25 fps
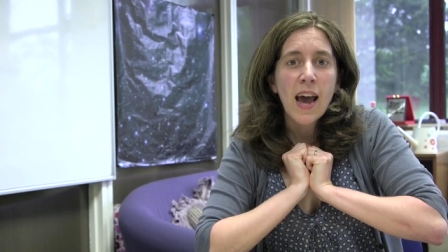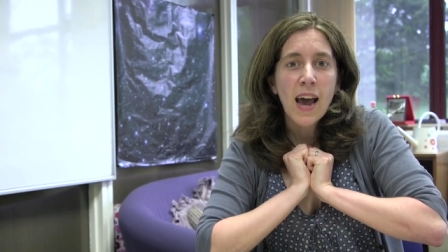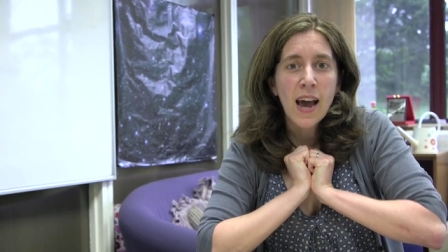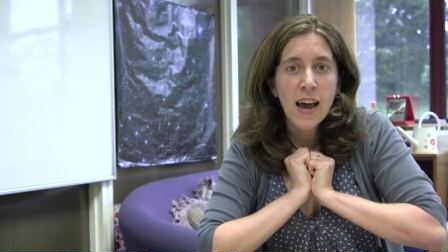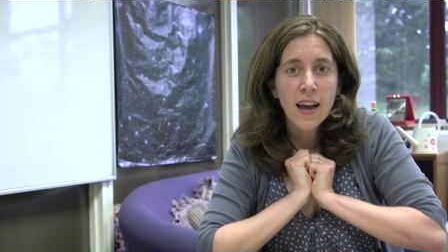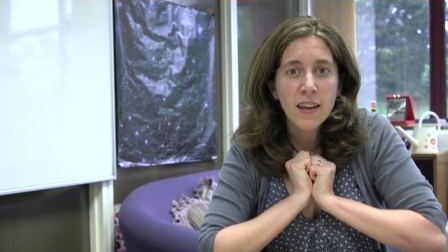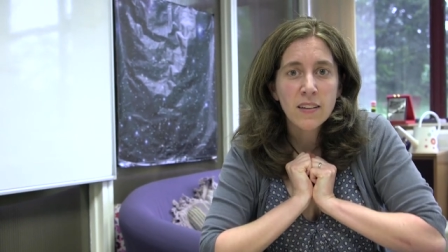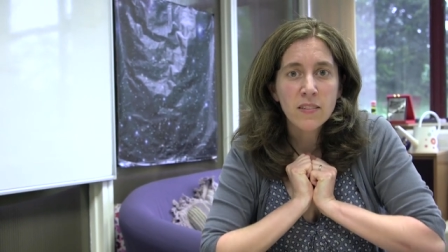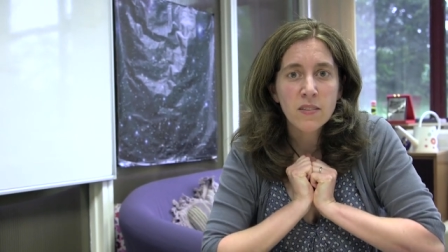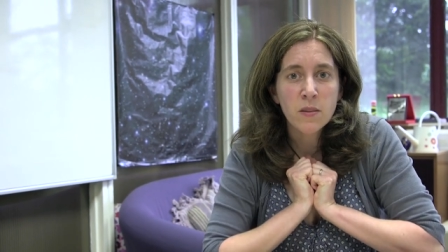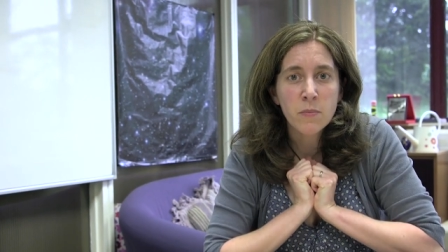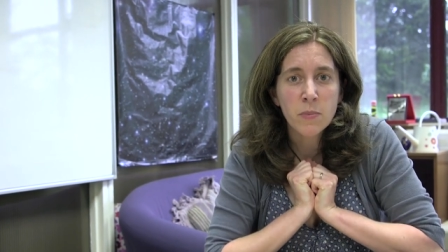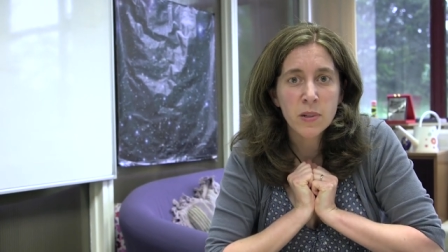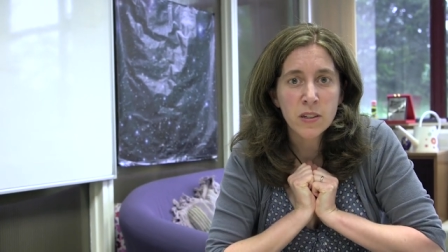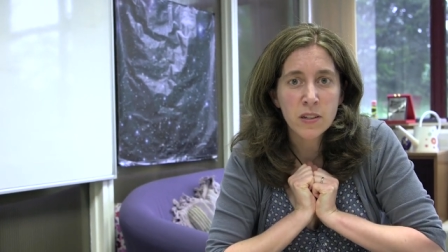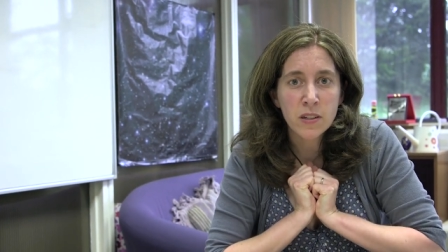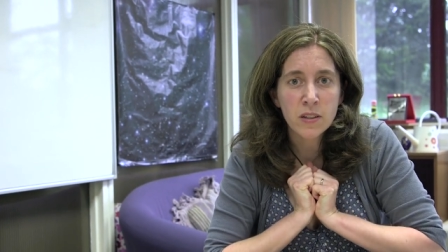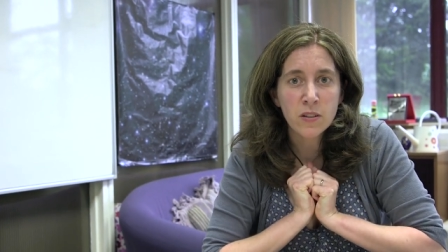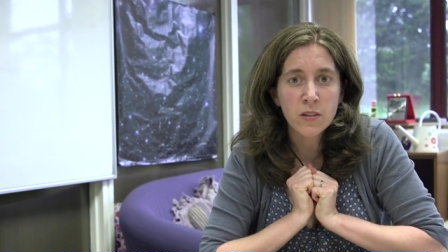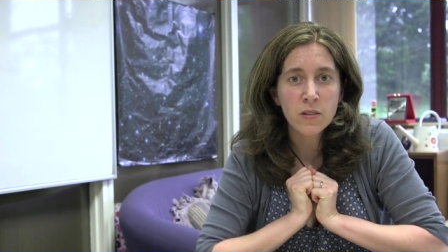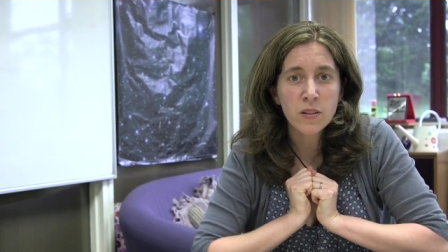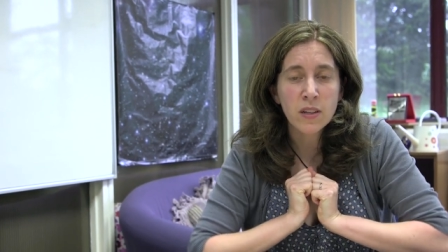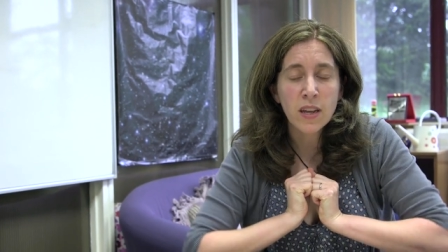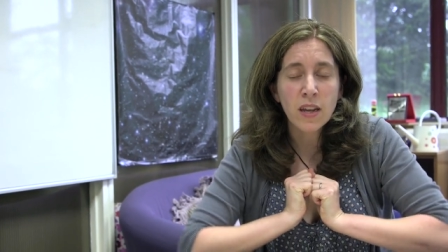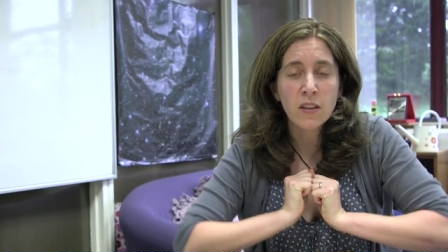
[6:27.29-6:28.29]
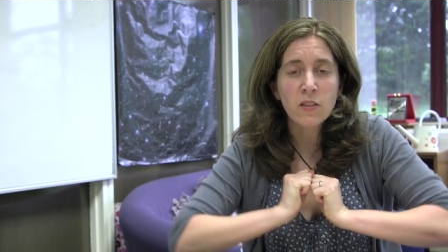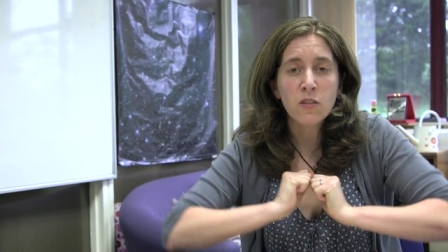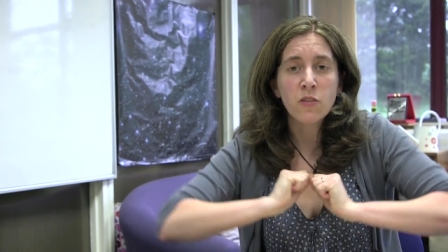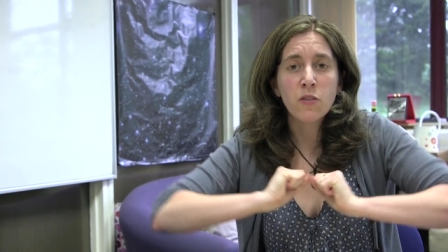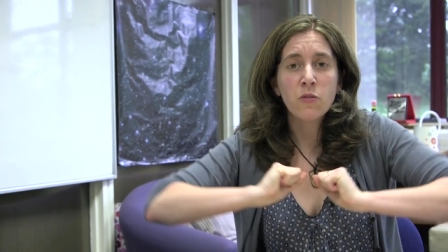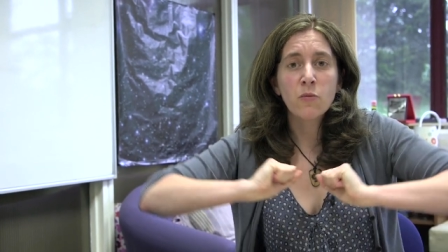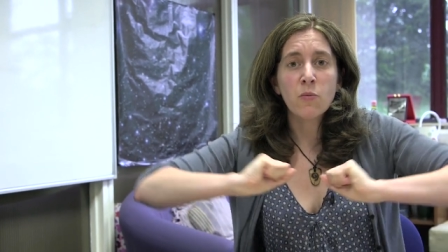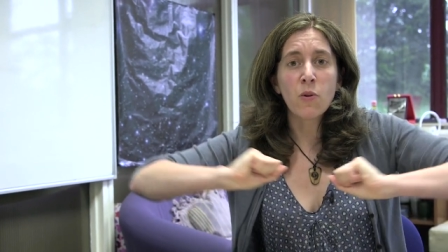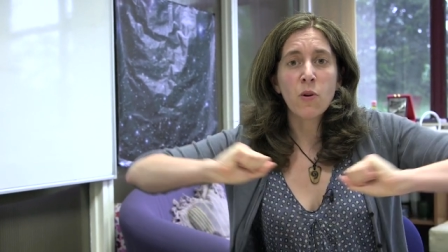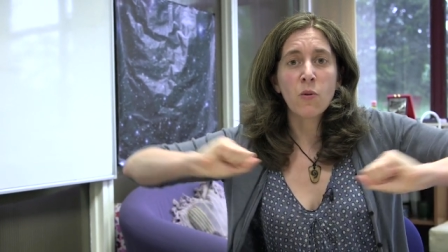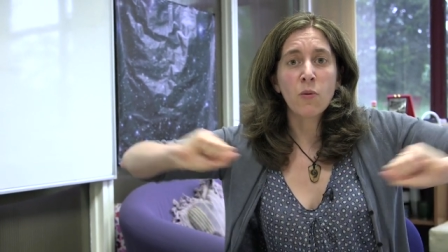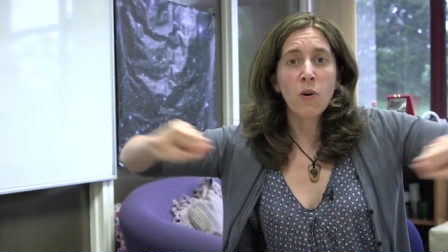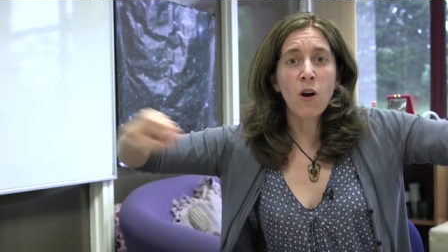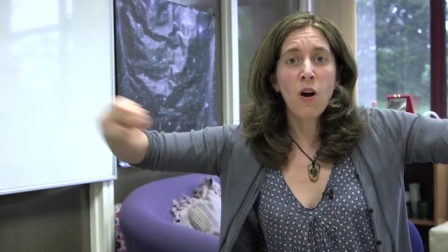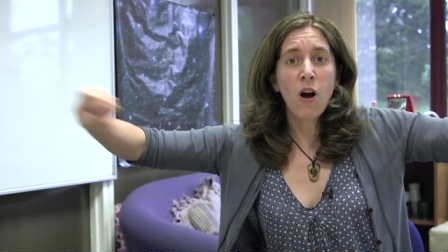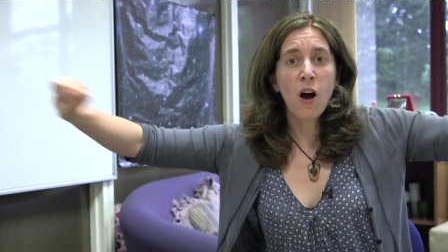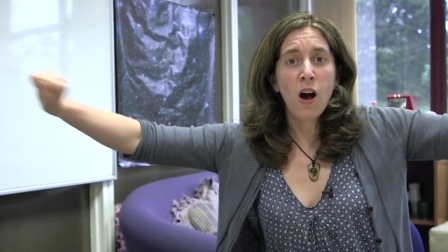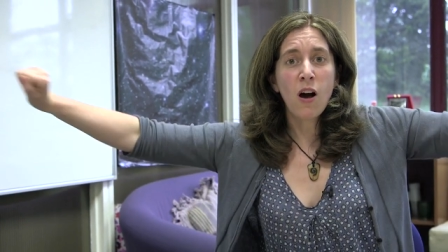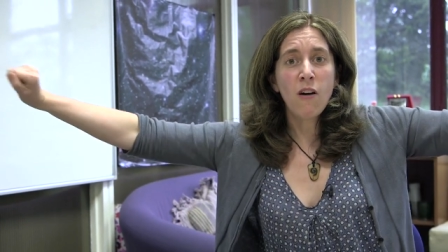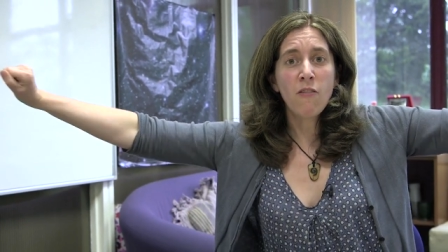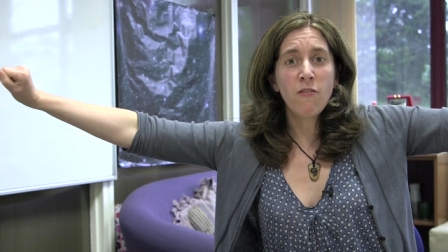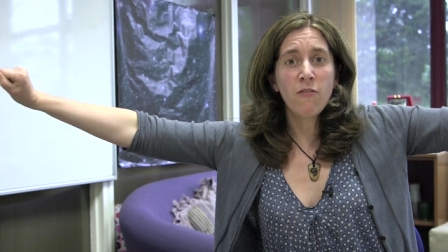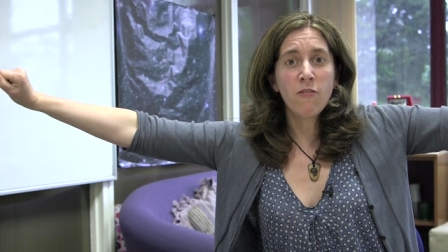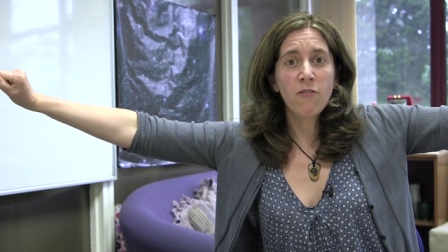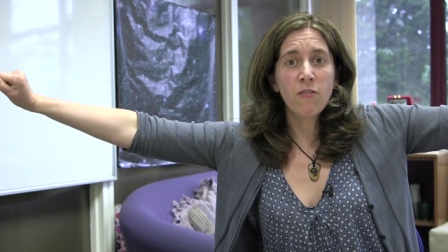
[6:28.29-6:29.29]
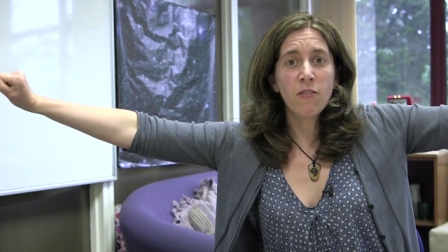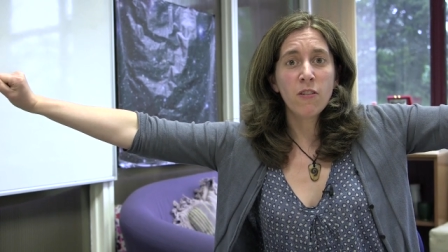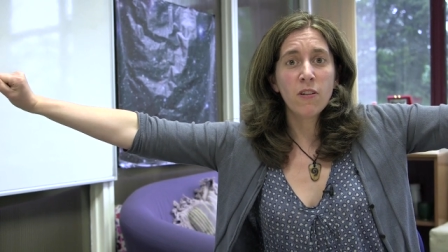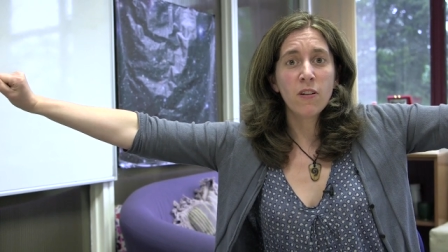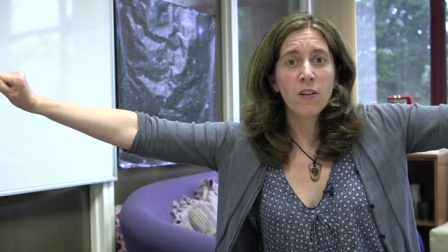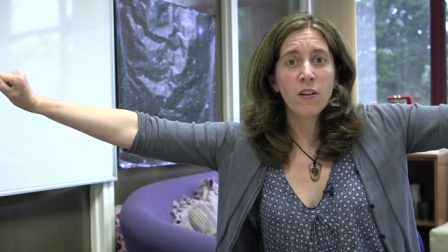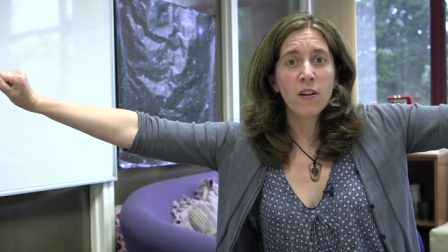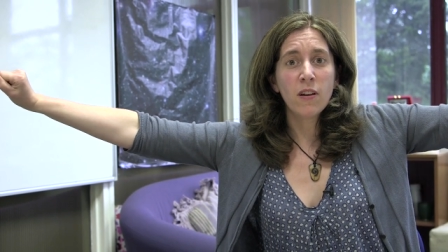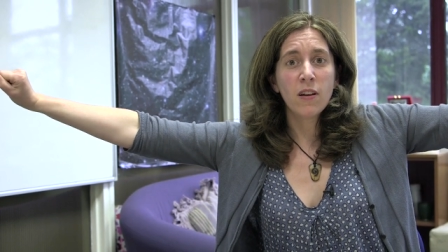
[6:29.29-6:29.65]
As the material gets thrown off,